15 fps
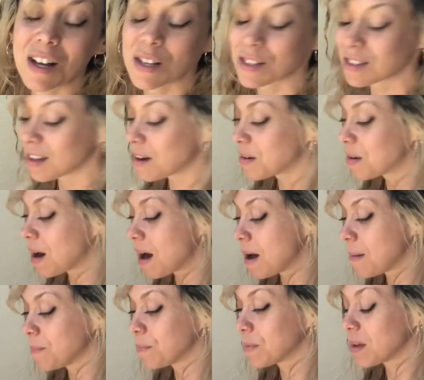So
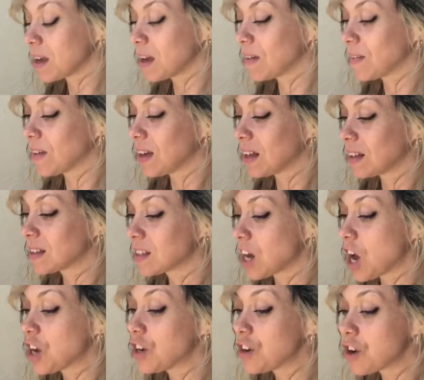if it's
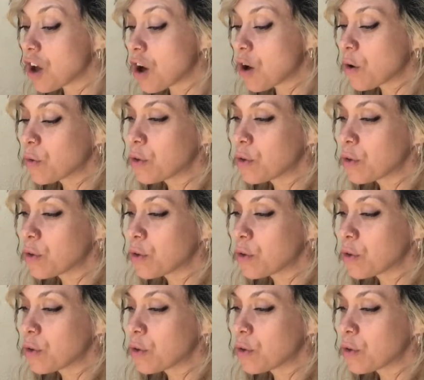a no,